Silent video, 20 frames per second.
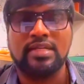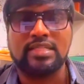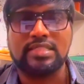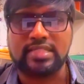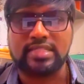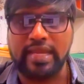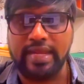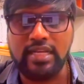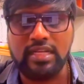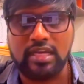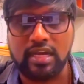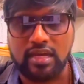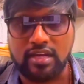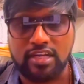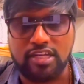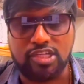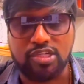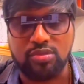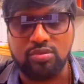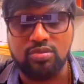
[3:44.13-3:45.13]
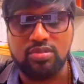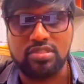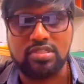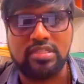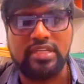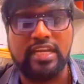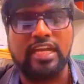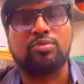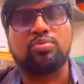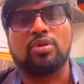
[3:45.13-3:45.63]
sidecar issues,
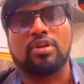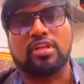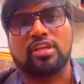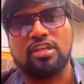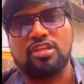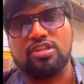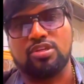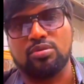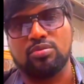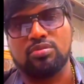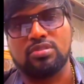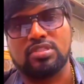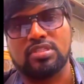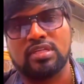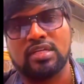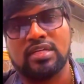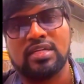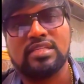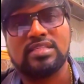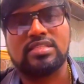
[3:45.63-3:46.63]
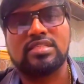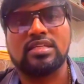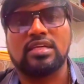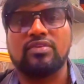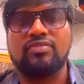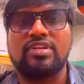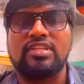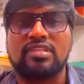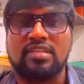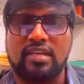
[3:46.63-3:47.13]
network issues,
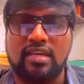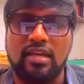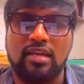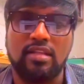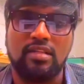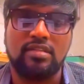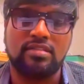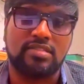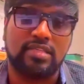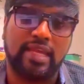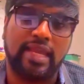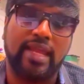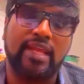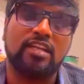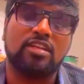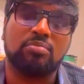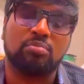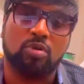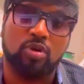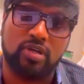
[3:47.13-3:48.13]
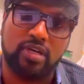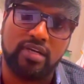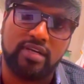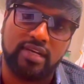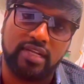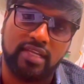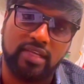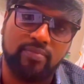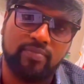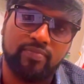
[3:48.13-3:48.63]
service health, and
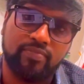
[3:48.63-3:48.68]
monitoring.